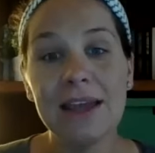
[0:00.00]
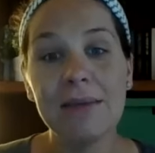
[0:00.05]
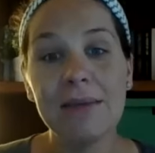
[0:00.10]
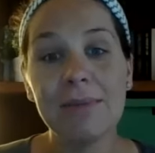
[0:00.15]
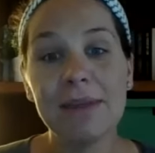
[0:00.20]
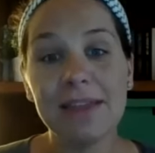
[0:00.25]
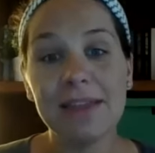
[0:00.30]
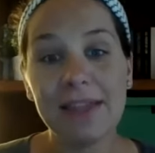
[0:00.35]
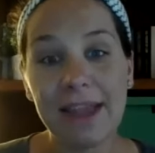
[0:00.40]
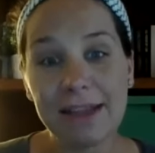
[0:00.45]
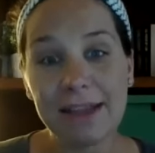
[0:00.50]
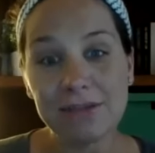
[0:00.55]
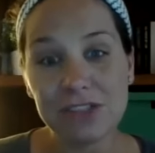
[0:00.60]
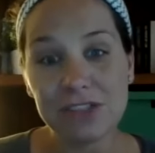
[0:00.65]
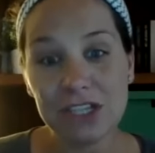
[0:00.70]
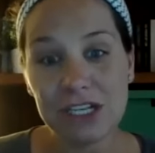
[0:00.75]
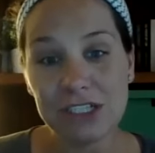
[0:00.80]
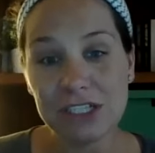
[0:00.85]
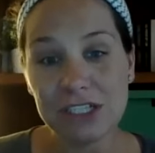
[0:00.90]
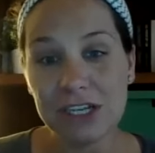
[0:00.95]
been life
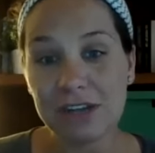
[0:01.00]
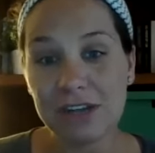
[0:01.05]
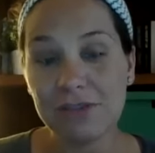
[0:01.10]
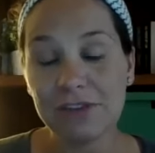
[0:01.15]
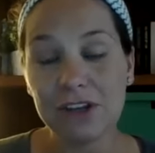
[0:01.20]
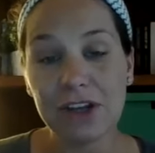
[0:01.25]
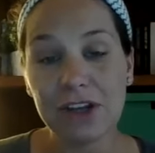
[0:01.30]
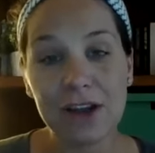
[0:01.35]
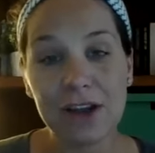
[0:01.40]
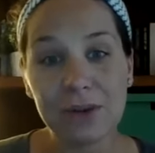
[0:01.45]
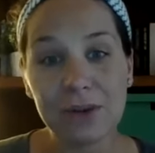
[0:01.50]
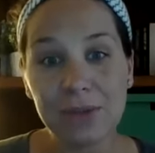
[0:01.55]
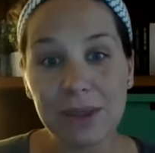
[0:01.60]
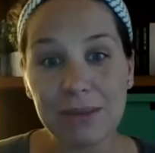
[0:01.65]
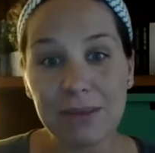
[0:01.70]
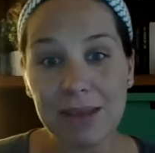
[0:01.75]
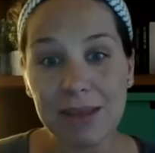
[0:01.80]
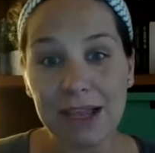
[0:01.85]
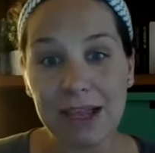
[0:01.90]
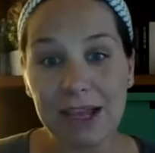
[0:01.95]
changing for not only
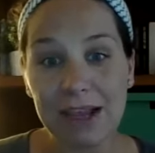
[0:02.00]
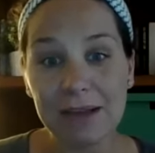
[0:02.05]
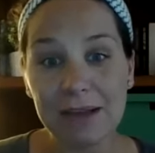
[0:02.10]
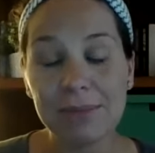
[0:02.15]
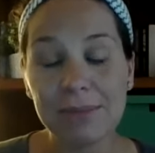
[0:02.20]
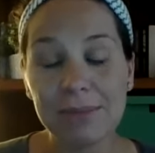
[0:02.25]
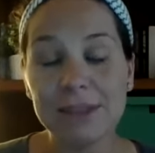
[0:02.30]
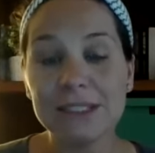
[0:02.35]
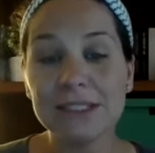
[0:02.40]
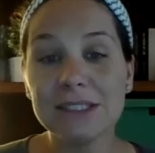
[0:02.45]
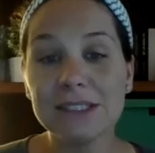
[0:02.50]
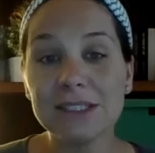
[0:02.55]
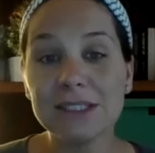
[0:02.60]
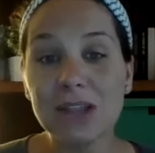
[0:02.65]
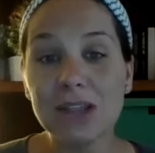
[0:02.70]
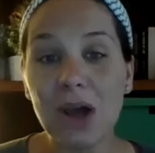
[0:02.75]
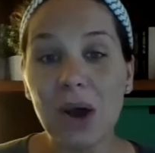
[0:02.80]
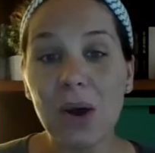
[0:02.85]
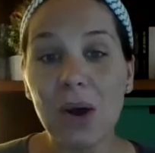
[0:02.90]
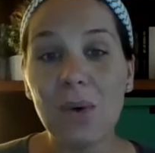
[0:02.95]
me, but
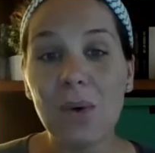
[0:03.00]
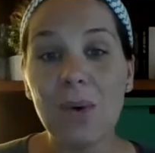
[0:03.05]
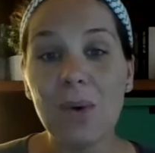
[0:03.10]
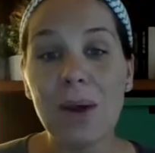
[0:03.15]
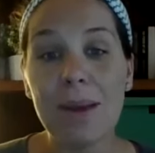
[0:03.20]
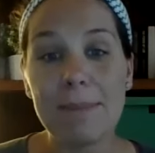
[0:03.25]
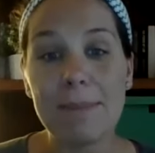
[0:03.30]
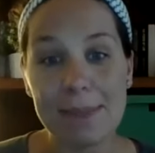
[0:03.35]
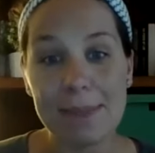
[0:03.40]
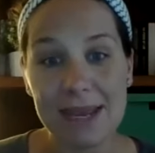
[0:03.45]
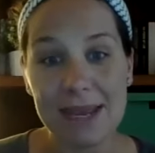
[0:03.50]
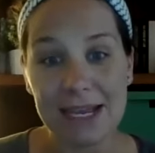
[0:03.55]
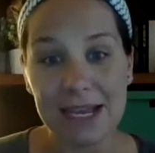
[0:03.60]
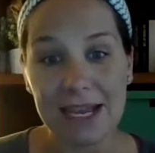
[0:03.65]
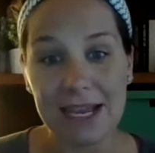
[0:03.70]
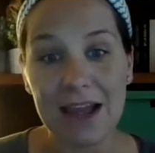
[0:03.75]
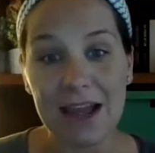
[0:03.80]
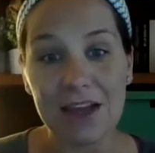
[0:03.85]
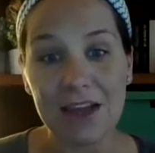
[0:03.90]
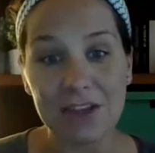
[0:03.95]
so
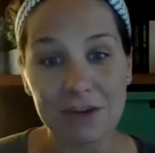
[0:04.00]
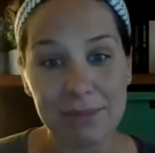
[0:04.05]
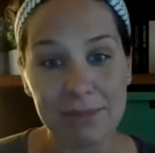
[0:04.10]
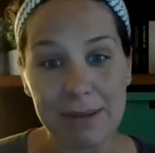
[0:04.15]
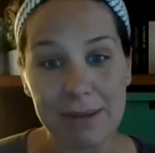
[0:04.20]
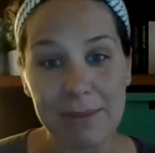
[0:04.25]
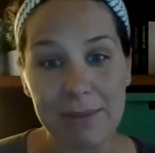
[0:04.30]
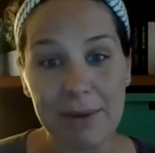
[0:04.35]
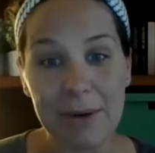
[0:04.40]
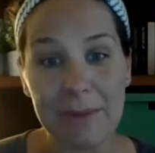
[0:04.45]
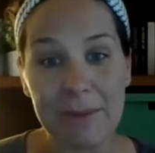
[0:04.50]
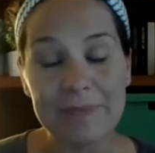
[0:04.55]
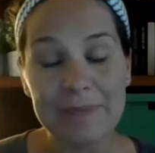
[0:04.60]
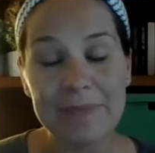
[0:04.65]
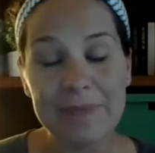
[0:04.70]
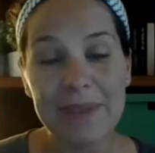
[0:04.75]
many other people.